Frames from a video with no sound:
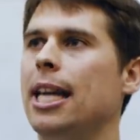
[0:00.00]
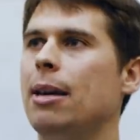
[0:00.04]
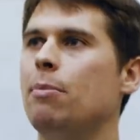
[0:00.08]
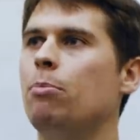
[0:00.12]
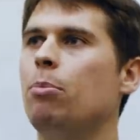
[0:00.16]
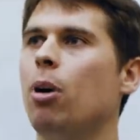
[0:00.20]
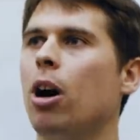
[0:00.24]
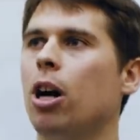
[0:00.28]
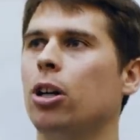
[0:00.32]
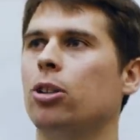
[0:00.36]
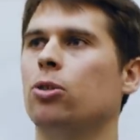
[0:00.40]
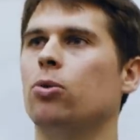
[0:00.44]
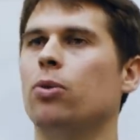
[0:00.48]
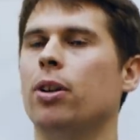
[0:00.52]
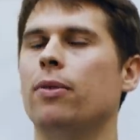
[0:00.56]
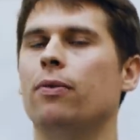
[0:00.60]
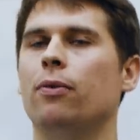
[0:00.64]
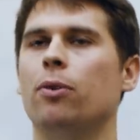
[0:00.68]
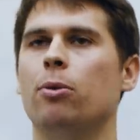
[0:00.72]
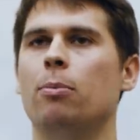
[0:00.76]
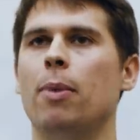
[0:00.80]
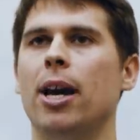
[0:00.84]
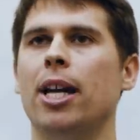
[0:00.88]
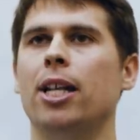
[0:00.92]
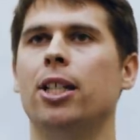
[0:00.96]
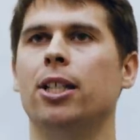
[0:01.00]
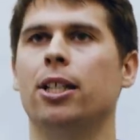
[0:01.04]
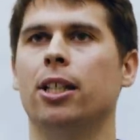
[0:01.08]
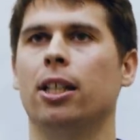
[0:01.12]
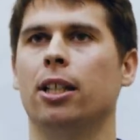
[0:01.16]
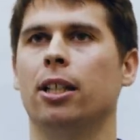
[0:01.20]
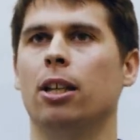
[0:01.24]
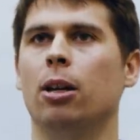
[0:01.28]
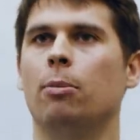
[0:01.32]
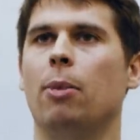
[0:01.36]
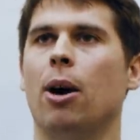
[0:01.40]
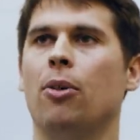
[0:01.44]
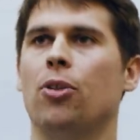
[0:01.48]
and impartial
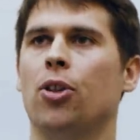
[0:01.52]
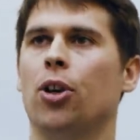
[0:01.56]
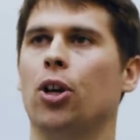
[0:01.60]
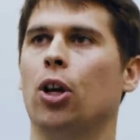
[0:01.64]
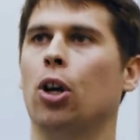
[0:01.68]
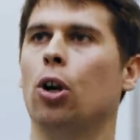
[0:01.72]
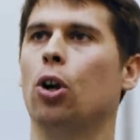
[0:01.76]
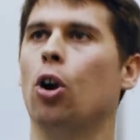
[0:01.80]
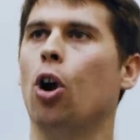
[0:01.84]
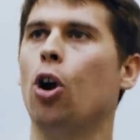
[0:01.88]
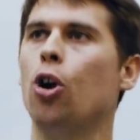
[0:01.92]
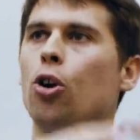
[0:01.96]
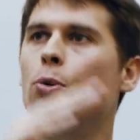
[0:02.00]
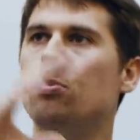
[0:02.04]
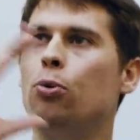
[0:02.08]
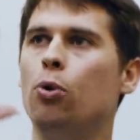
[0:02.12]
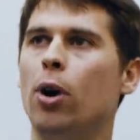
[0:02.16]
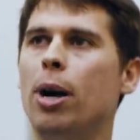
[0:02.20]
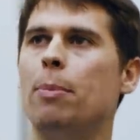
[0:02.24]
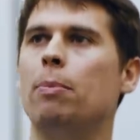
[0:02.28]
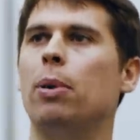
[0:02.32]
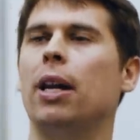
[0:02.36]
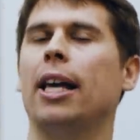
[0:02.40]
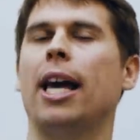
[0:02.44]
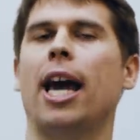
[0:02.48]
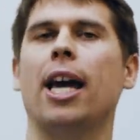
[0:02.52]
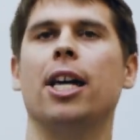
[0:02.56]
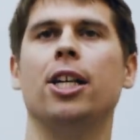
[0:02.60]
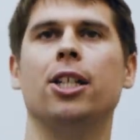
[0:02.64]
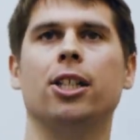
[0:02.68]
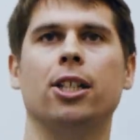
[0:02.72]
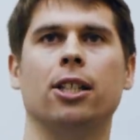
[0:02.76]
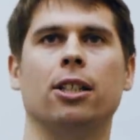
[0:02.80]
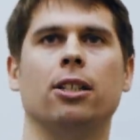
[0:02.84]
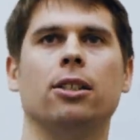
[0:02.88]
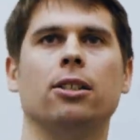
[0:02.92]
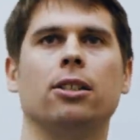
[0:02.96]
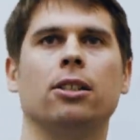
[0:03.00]
information about the global
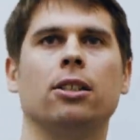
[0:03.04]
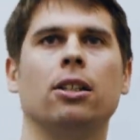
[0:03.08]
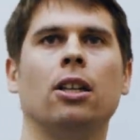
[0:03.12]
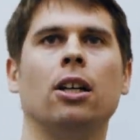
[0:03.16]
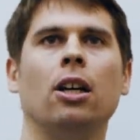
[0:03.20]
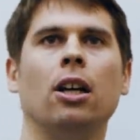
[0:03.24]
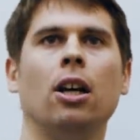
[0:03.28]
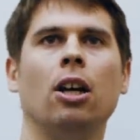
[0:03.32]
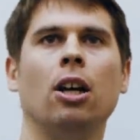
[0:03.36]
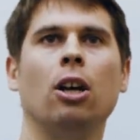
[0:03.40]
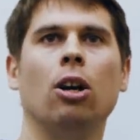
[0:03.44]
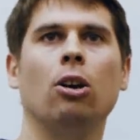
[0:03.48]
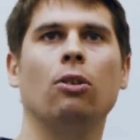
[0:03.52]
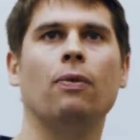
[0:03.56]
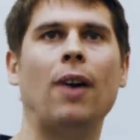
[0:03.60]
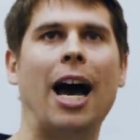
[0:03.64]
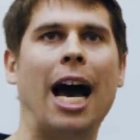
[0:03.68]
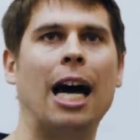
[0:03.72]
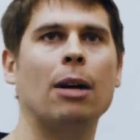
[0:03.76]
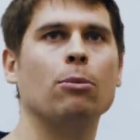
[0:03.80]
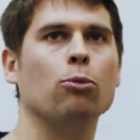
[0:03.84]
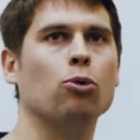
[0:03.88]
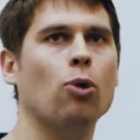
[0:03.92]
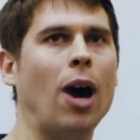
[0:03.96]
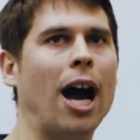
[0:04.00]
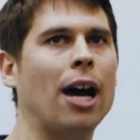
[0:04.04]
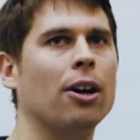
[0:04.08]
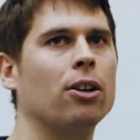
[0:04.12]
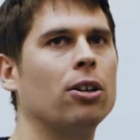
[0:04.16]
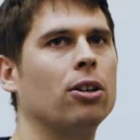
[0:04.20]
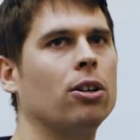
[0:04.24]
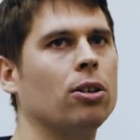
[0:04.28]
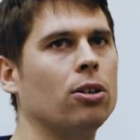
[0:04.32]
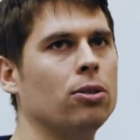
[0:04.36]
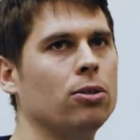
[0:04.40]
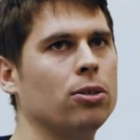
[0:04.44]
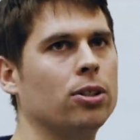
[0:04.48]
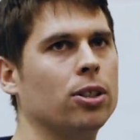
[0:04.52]
implications of animal
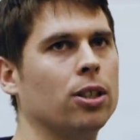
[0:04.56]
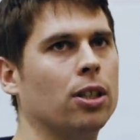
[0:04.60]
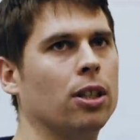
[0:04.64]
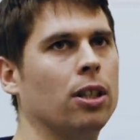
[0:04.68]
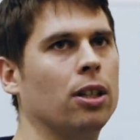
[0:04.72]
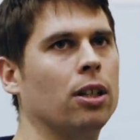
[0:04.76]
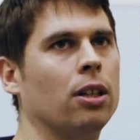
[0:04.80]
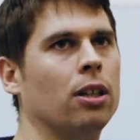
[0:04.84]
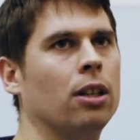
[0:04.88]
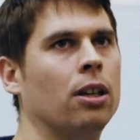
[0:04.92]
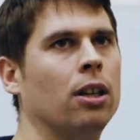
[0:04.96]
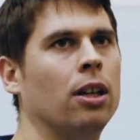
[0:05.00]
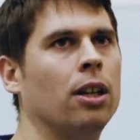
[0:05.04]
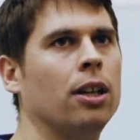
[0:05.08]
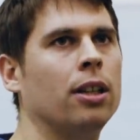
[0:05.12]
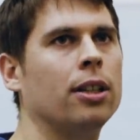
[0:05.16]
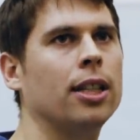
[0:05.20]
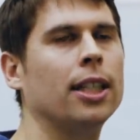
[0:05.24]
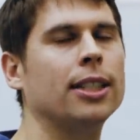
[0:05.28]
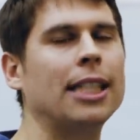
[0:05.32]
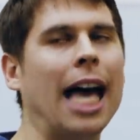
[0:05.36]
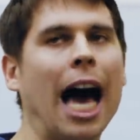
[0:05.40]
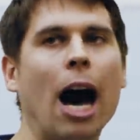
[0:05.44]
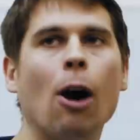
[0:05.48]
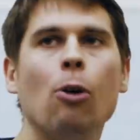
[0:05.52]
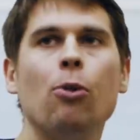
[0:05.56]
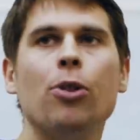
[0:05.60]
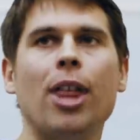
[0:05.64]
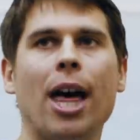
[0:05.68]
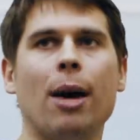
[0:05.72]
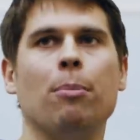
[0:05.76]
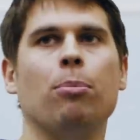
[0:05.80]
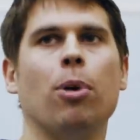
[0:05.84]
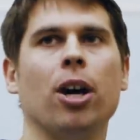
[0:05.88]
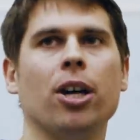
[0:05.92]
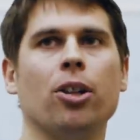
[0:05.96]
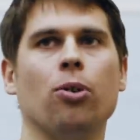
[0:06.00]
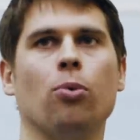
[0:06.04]
agriculture that's out
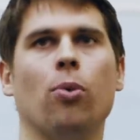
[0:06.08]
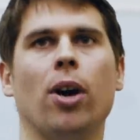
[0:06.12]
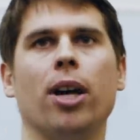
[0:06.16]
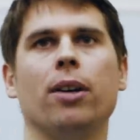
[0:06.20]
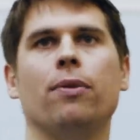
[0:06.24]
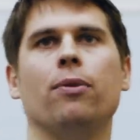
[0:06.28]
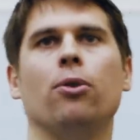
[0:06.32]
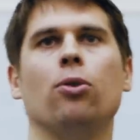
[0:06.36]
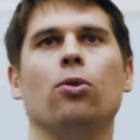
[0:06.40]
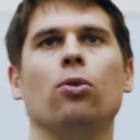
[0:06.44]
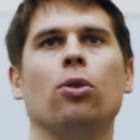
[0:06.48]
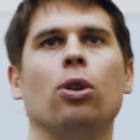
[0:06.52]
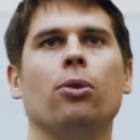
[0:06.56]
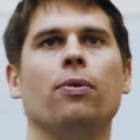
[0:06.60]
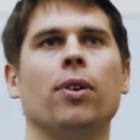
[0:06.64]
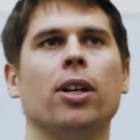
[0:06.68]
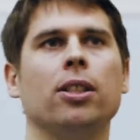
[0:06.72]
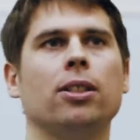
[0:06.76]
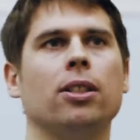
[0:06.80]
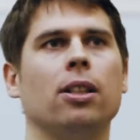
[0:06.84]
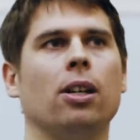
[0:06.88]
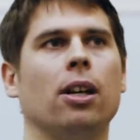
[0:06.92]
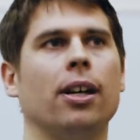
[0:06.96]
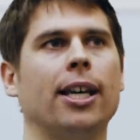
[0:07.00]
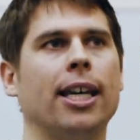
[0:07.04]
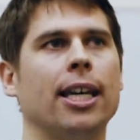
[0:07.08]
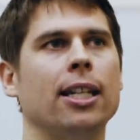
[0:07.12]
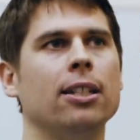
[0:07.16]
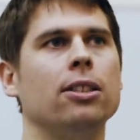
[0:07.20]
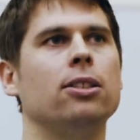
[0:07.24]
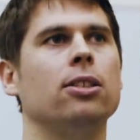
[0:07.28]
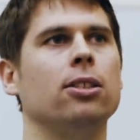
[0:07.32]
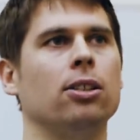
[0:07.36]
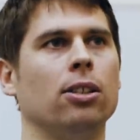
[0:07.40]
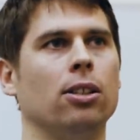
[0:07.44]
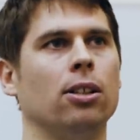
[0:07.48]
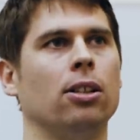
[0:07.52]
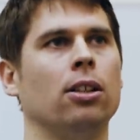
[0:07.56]
there, by the way, for all of us to look
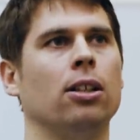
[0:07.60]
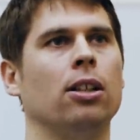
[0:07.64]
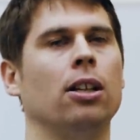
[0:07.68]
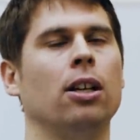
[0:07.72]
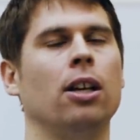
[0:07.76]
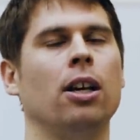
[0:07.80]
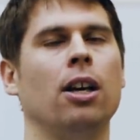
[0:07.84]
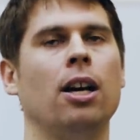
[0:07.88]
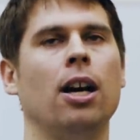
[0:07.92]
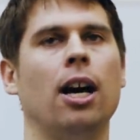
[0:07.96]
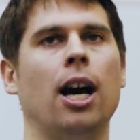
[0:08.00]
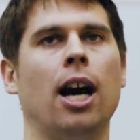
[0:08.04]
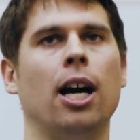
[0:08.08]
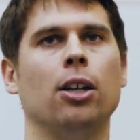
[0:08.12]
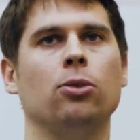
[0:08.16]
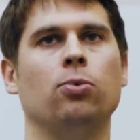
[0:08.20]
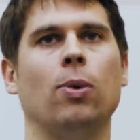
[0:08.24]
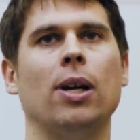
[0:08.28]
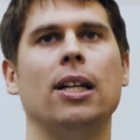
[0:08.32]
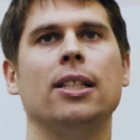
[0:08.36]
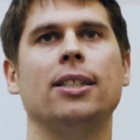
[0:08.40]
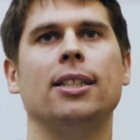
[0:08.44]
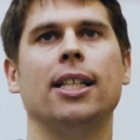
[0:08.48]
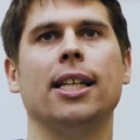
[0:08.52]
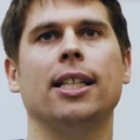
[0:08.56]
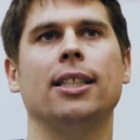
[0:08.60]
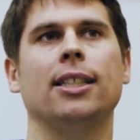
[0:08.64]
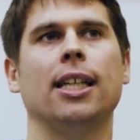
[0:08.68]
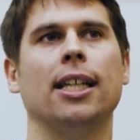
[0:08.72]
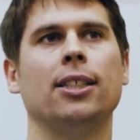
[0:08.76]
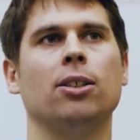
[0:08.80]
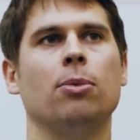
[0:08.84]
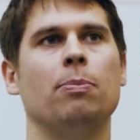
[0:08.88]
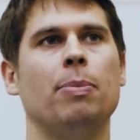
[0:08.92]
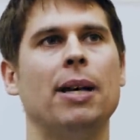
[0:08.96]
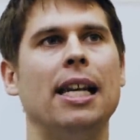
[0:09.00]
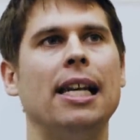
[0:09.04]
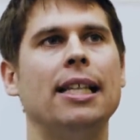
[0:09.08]
into, as well as the
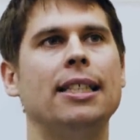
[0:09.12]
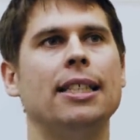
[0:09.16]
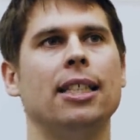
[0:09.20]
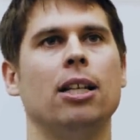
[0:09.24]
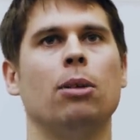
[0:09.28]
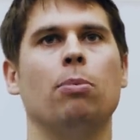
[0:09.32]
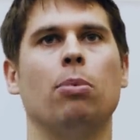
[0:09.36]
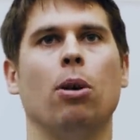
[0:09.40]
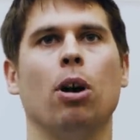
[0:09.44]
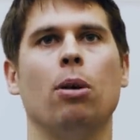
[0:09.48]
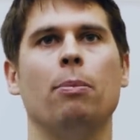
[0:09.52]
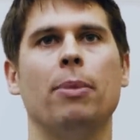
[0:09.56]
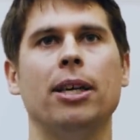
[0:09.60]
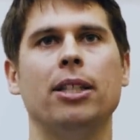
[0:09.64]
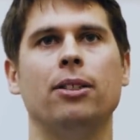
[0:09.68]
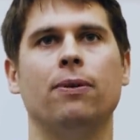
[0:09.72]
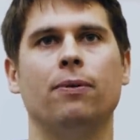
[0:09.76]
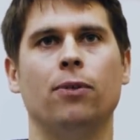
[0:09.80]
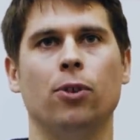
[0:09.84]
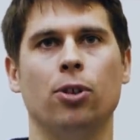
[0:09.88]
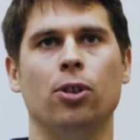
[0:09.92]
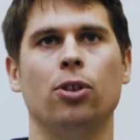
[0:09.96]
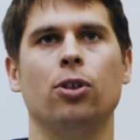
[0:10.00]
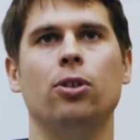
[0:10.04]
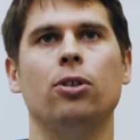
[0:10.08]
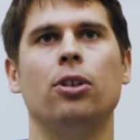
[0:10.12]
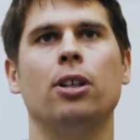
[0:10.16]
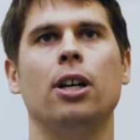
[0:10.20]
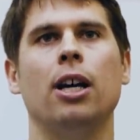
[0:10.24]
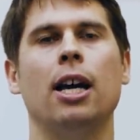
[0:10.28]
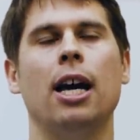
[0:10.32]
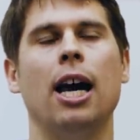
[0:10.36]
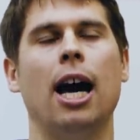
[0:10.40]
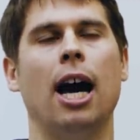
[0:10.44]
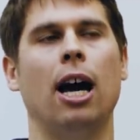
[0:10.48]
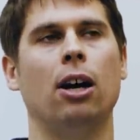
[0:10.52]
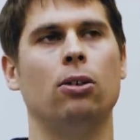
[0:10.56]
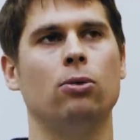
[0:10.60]
accessibility of plant based food
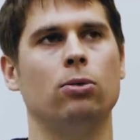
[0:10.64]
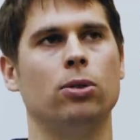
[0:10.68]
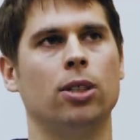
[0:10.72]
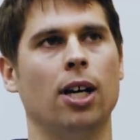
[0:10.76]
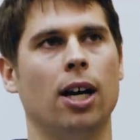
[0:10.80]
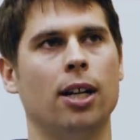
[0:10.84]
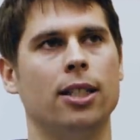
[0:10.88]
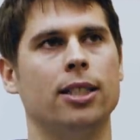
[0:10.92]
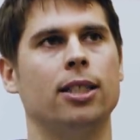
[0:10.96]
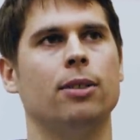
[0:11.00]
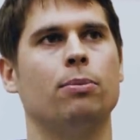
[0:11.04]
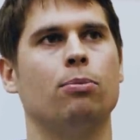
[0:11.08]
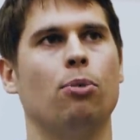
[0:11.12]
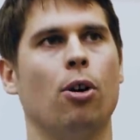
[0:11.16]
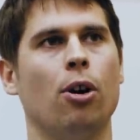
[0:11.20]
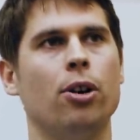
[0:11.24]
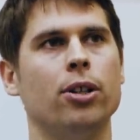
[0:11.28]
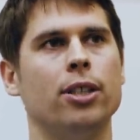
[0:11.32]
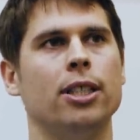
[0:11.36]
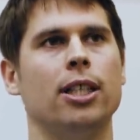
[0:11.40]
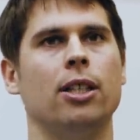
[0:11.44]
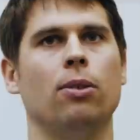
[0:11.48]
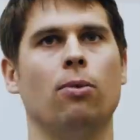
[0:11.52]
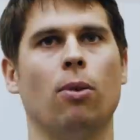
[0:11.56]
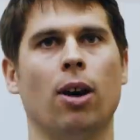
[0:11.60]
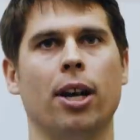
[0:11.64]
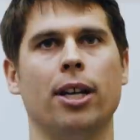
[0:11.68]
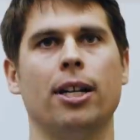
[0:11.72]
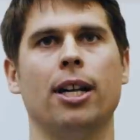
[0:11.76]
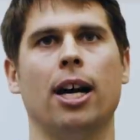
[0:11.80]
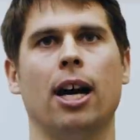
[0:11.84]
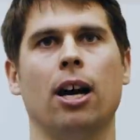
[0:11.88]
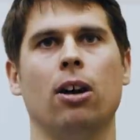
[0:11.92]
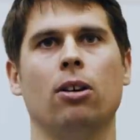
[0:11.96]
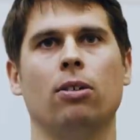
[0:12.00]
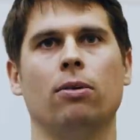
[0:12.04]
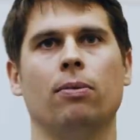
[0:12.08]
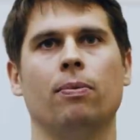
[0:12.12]
and alternative protein right
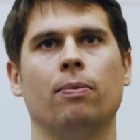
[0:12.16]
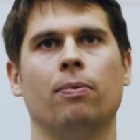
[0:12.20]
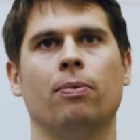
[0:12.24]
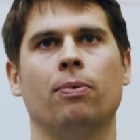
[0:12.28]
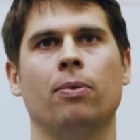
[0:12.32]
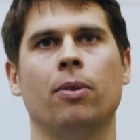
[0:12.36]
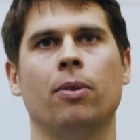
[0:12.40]
now.